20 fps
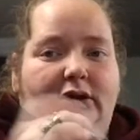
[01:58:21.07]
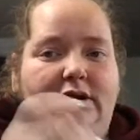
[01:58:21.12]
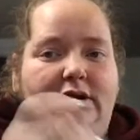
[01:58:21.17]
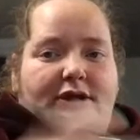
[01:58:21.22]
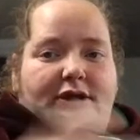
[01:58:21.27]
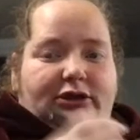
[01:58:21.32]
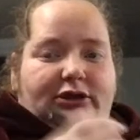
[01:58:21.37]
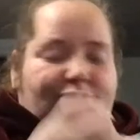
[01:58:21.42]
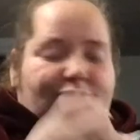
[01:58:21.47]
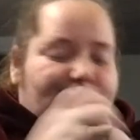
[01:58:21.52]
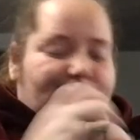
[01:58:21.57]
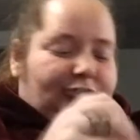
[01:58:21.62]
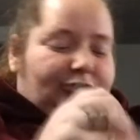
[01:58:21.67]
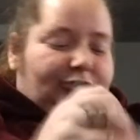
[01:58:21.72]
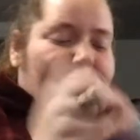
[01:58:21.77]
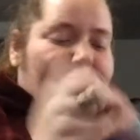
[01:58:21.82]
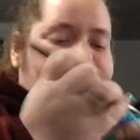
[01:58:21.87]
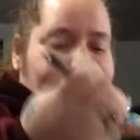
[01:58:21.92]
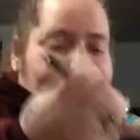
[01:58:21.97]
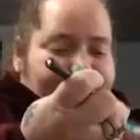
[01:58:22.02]

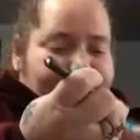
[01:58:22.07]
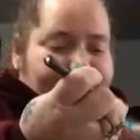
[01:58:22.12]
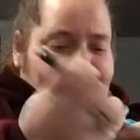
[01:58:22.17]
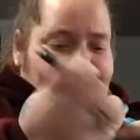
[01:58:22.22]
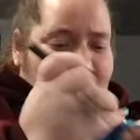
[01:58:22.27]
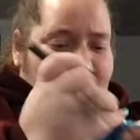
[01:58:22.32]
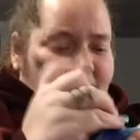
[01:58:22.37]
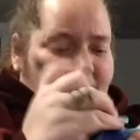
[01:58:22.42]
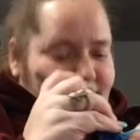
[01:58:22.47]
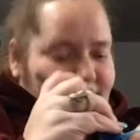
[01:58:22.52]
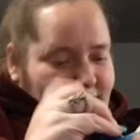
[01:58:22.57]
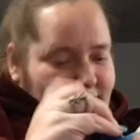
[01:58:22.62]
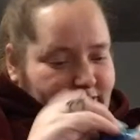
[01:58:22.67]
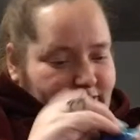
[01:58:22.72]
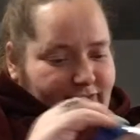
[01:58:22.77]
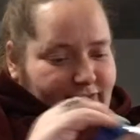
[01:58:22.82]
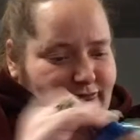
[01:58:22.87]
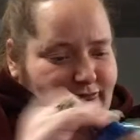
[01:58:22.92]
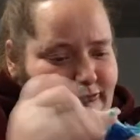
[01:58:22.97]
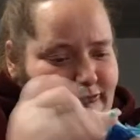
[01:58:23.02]
Indigestion from coffee, I guess.
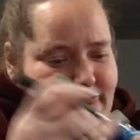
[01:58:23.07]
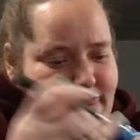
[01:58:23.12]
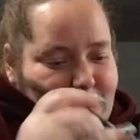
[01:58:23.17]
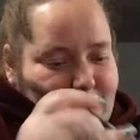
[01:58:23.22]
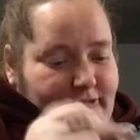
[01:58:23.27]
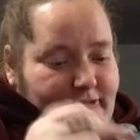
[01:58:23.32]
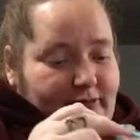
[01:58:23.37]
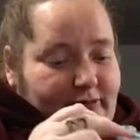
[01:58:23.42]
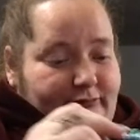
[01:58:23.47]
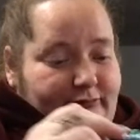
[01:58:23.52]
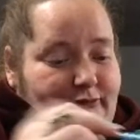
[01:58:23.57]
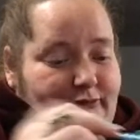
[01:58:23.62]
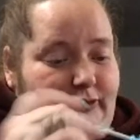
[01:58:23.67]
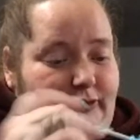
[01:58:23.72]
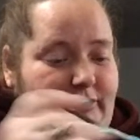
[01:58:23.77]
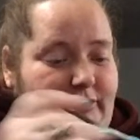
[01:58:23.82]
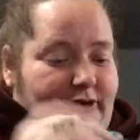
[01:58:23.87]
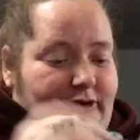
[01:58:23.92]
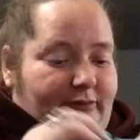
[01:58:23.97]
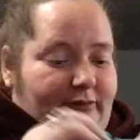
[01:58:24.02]
I don't know. I have no
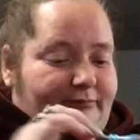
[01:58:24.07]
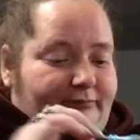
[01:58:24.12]
idea.